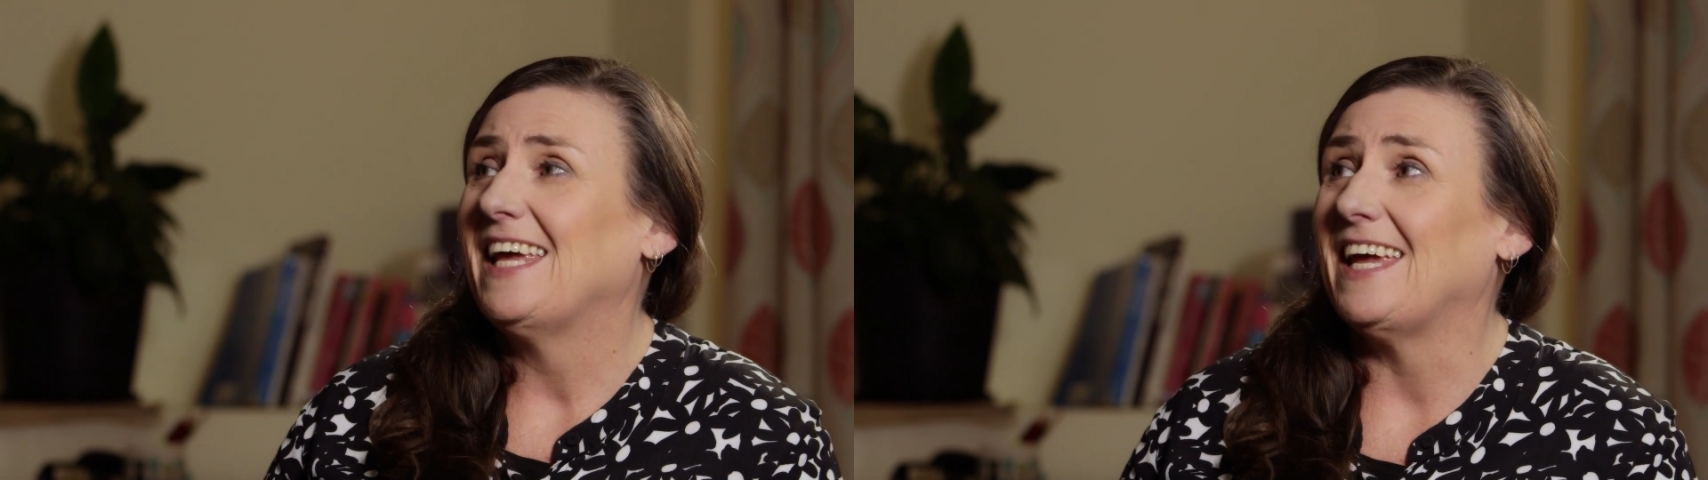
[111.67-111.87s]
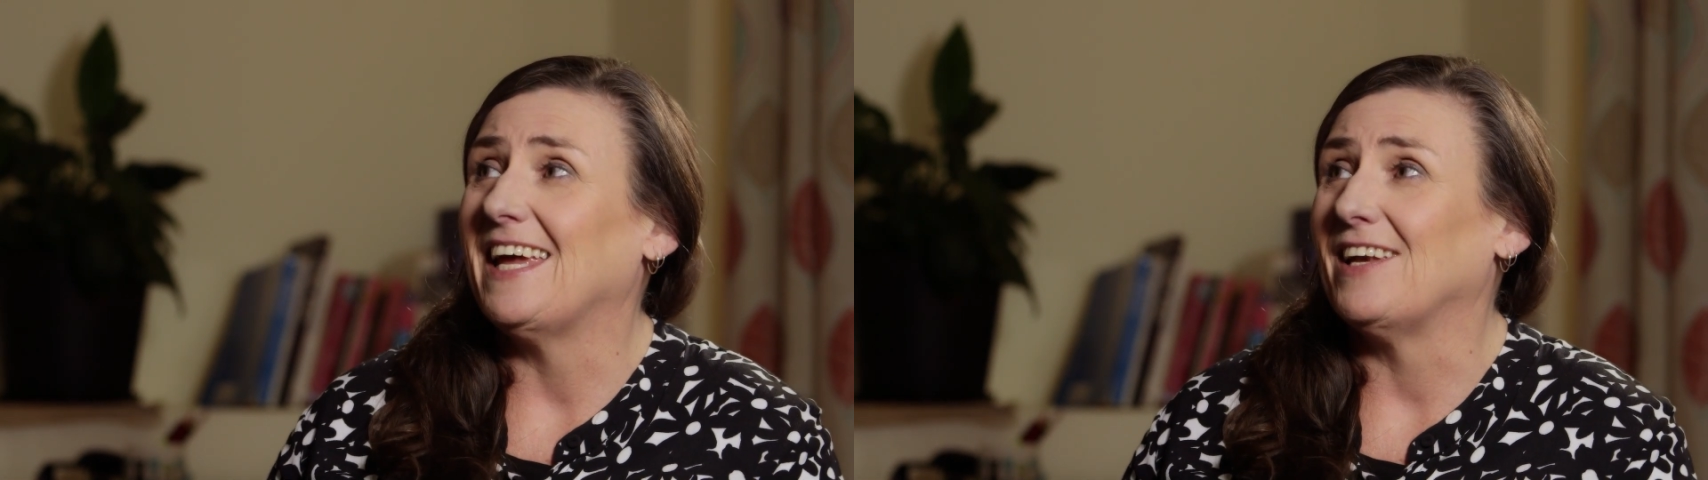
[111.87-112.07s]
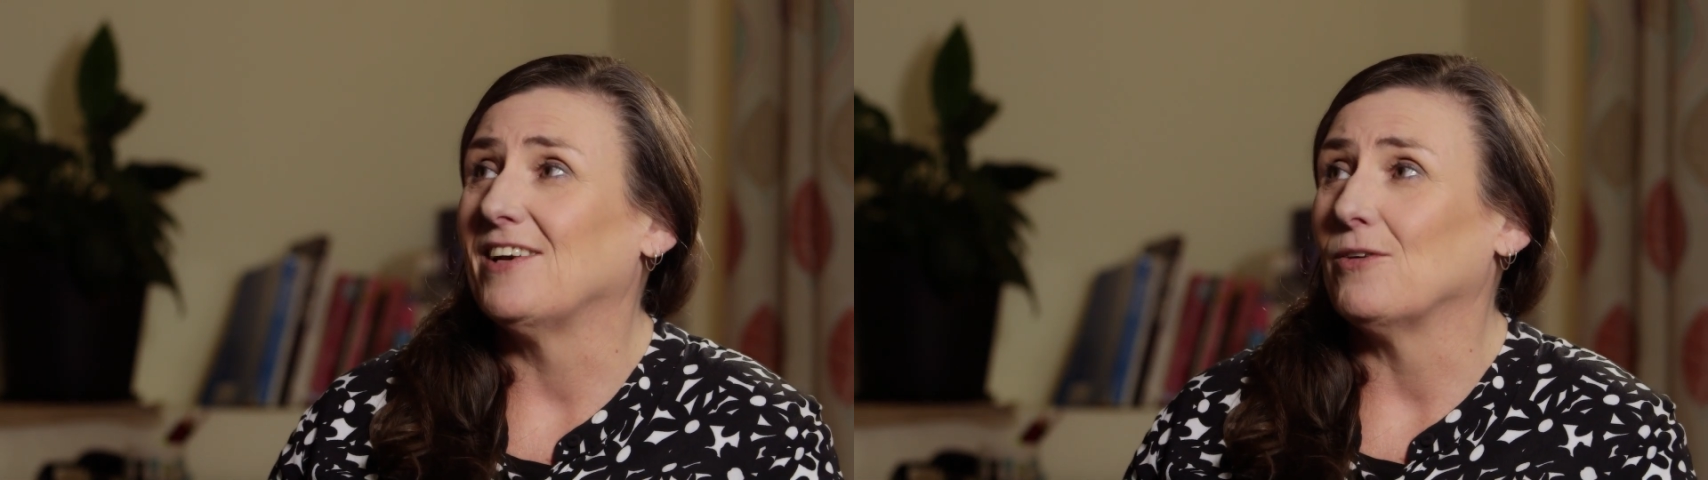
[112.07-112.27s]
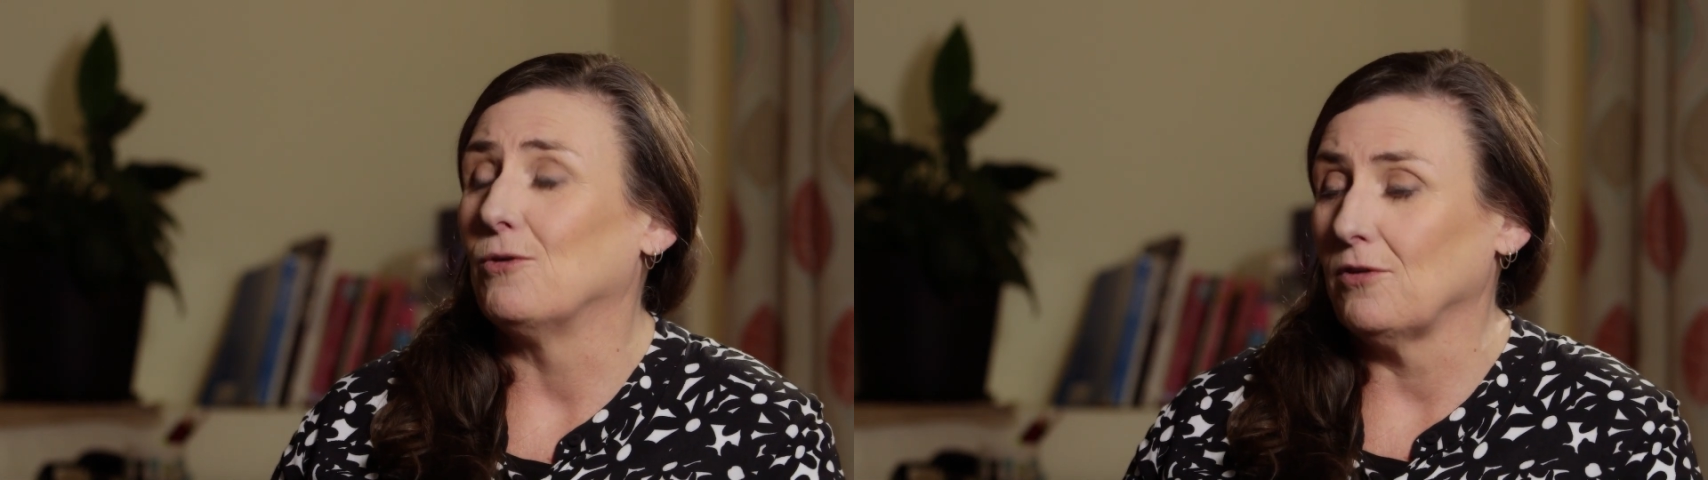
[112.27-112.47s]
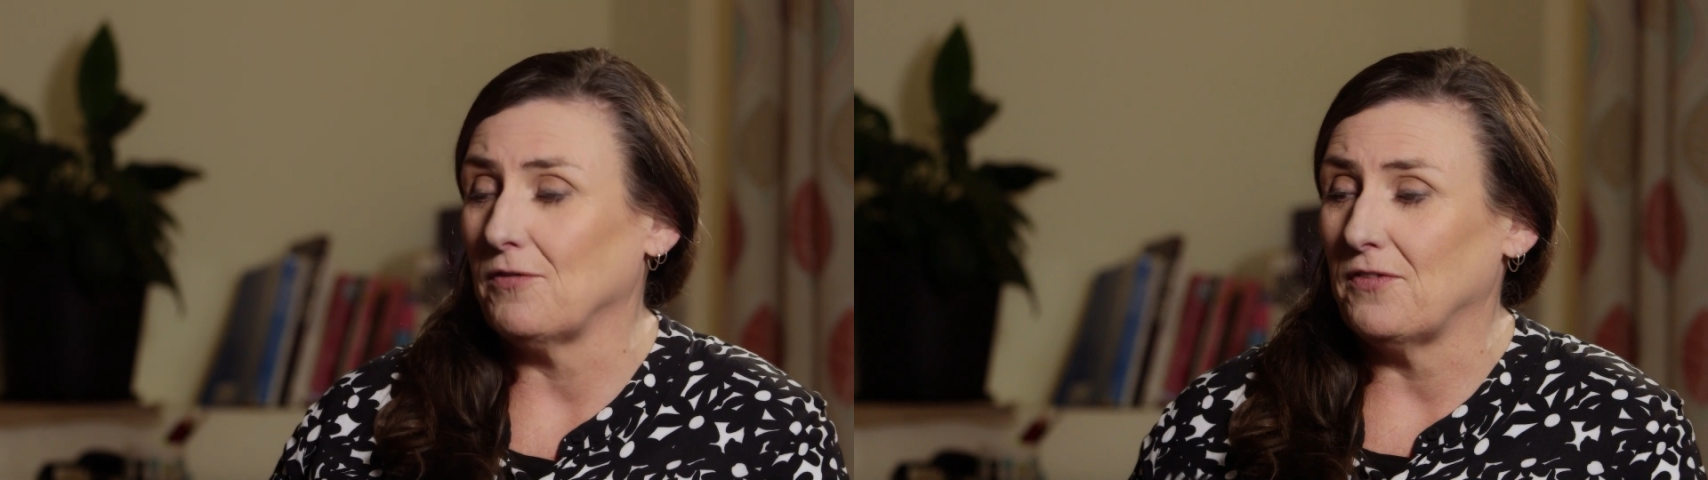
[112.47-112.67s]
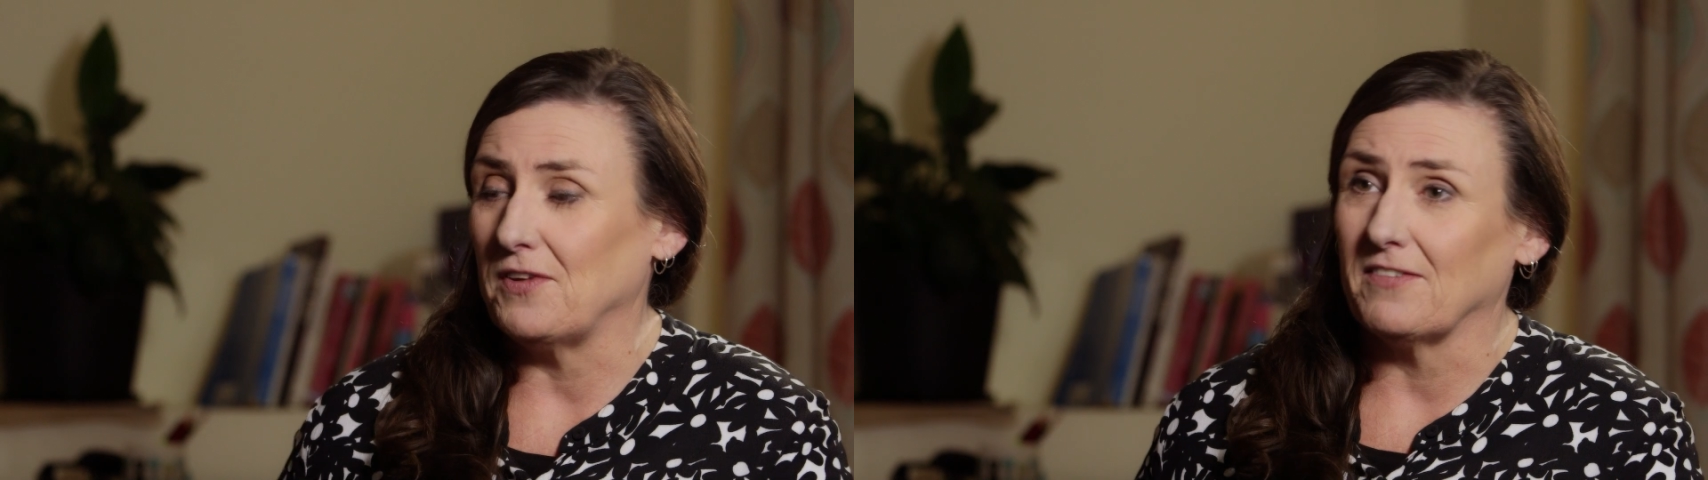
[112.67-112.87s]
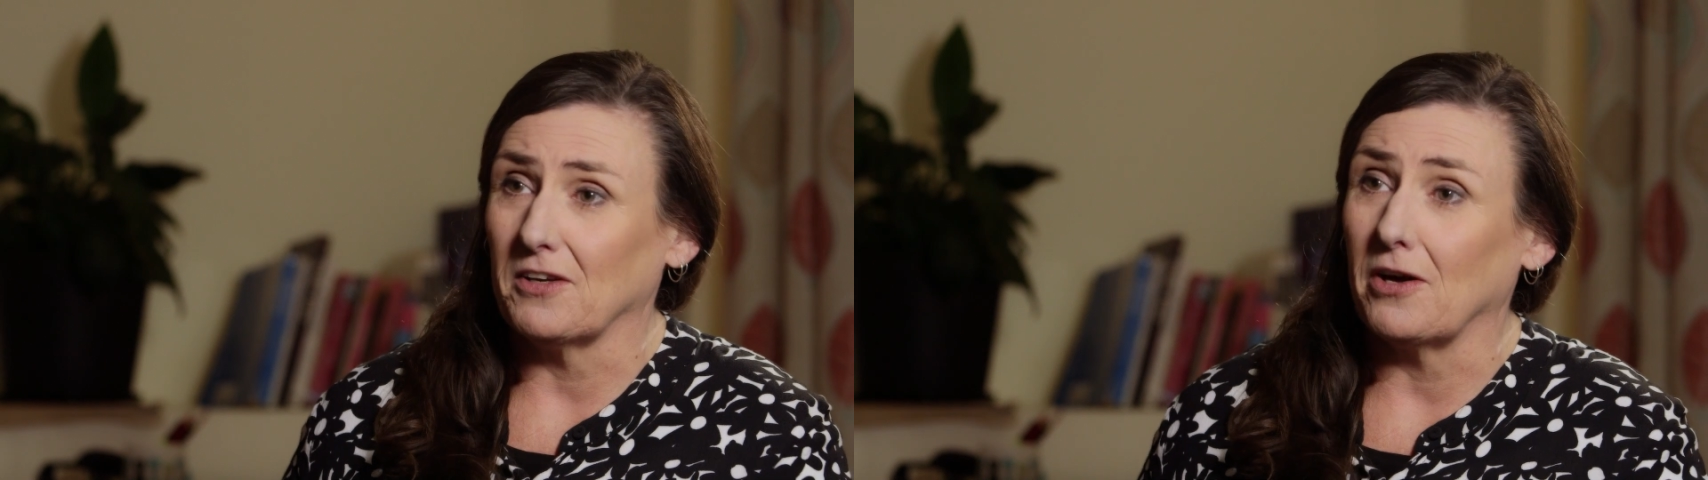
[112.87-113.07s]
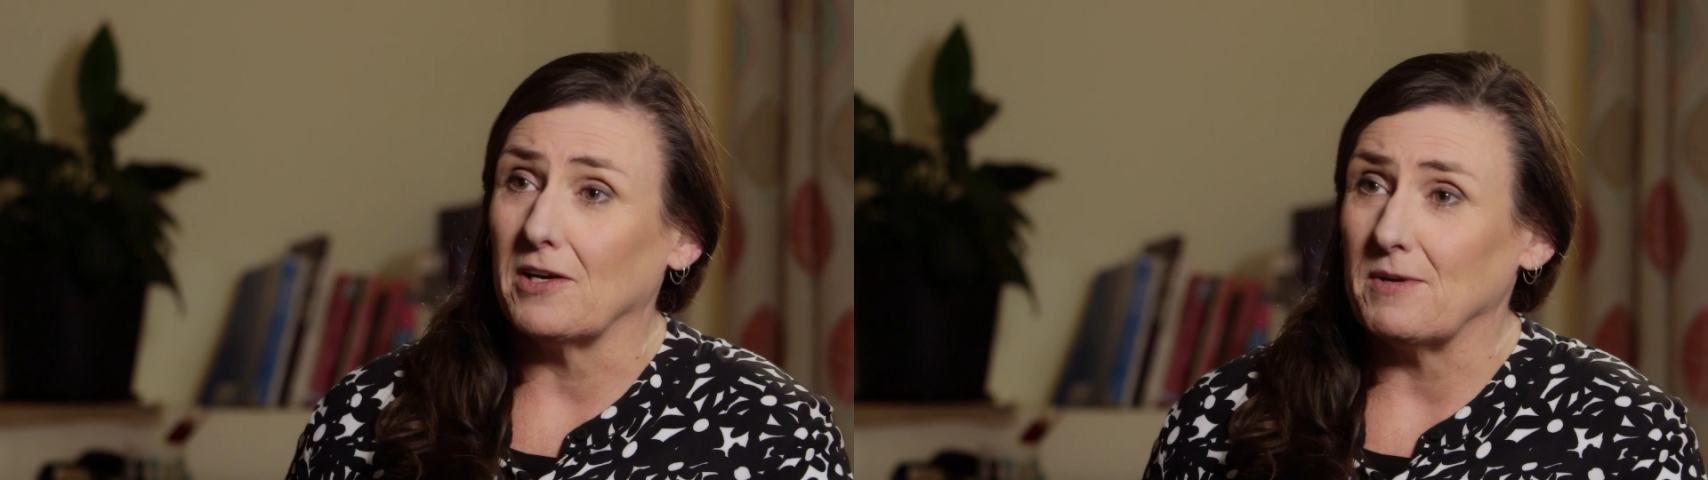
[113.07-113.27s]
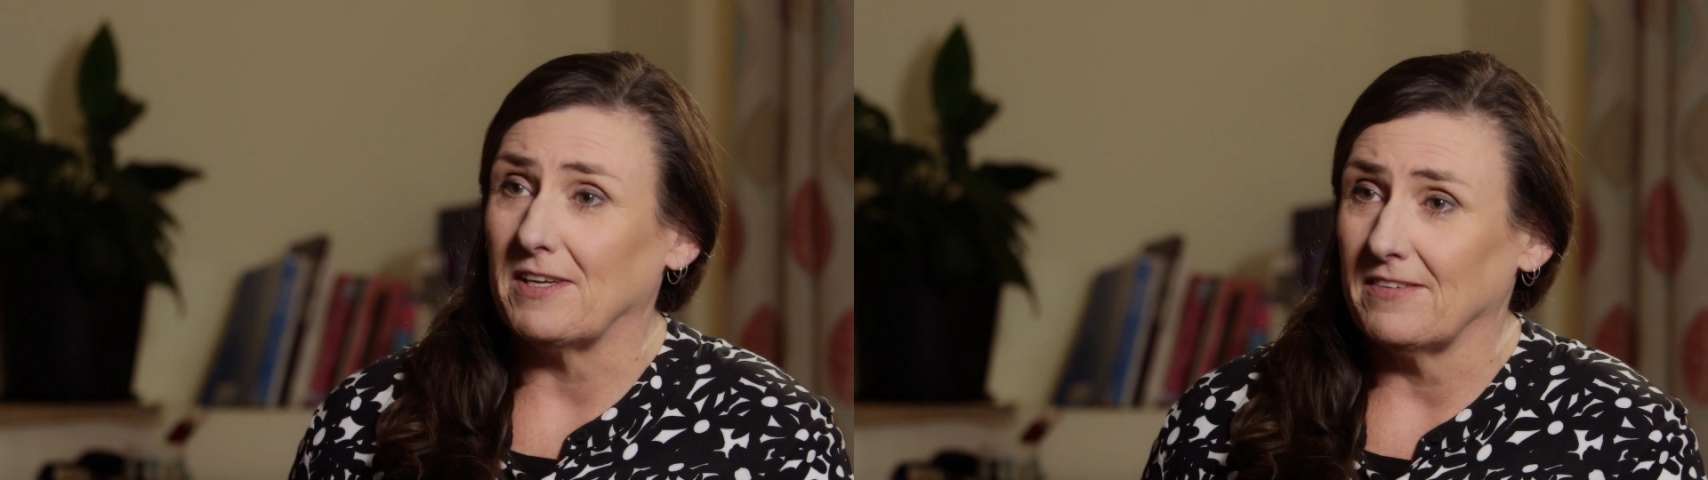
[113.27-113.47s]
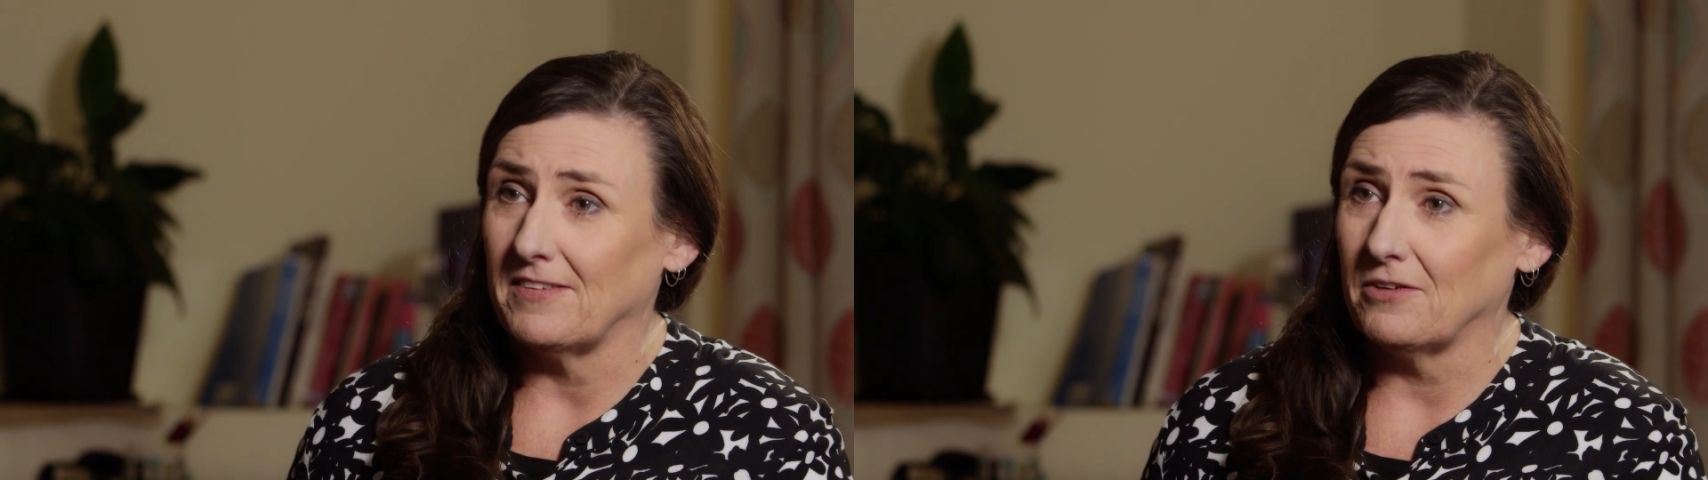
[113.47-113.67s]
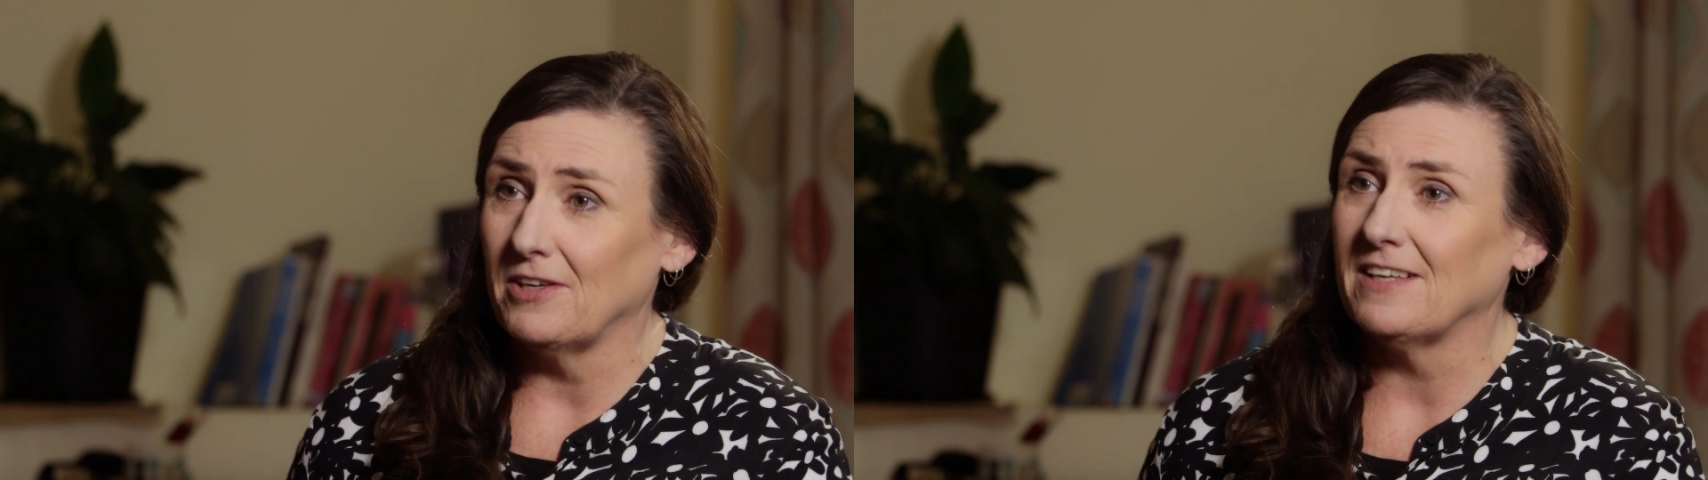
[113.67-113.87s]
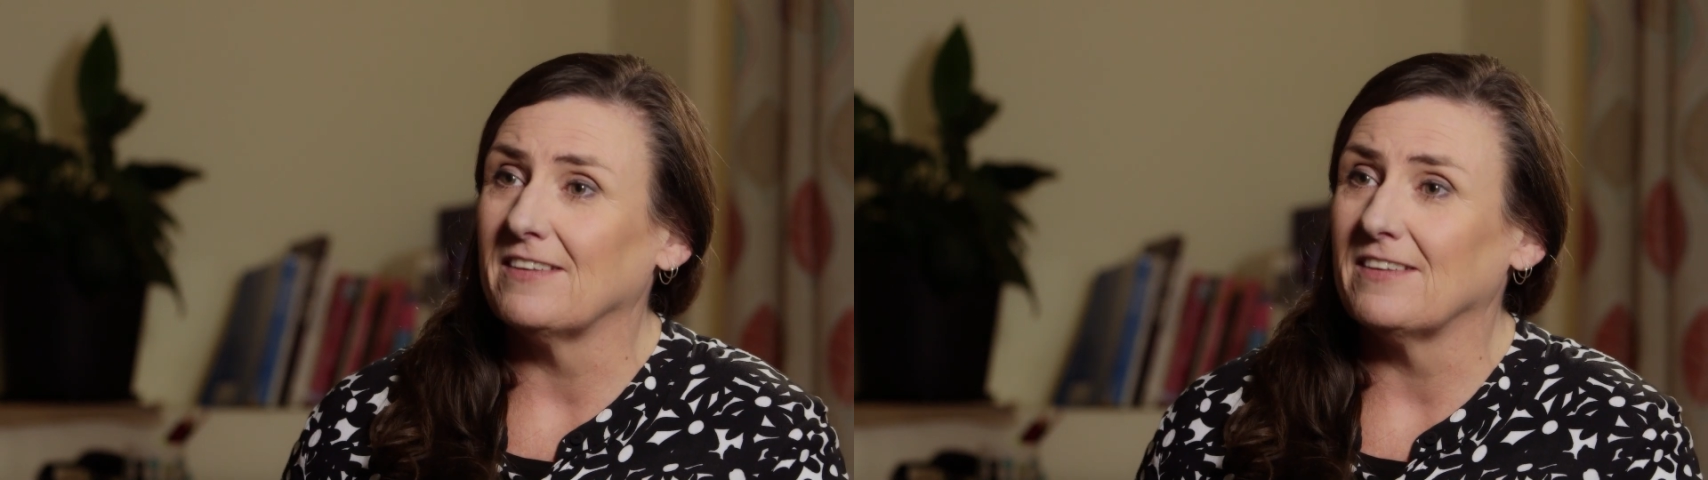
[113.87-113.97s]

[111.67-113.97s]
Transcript: and all of the things they're going to be considering,